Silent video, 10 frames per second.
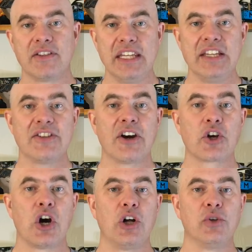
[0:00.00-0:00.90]
These are
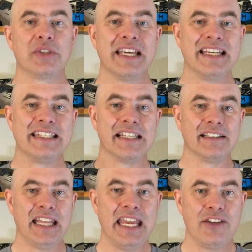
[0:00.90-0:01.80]
called
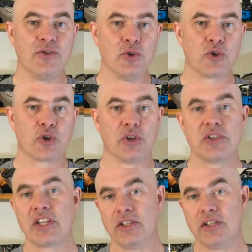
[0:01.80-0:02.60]
delayed neutrons,